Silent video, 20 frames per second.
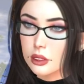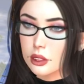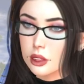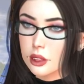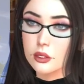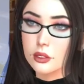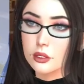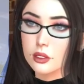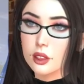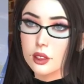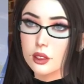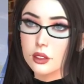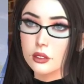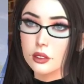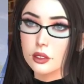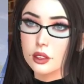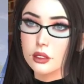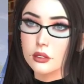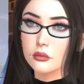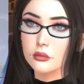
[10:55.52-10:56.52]
I feel
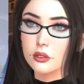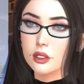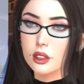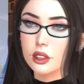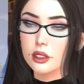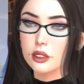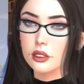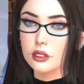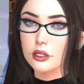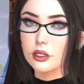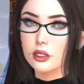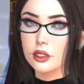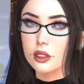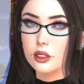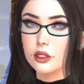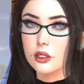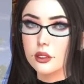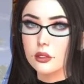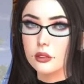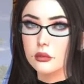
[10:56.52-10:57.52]
like more of a movie
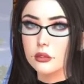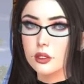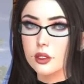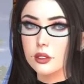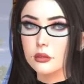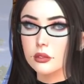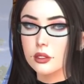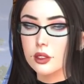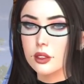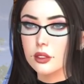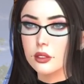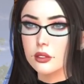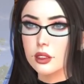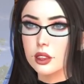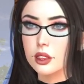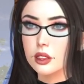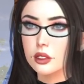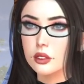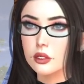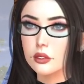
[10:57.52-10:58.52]
extra
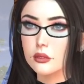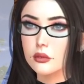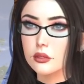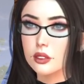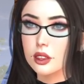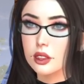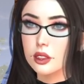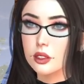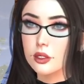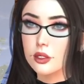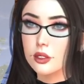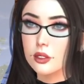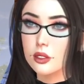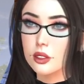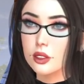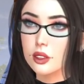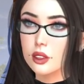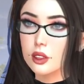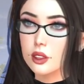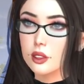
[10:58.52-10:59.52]
than an actual
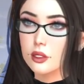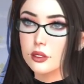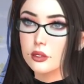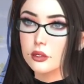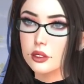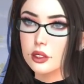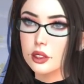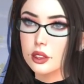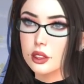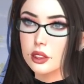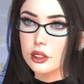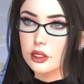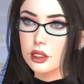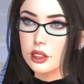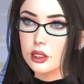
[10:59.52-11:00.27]
participant in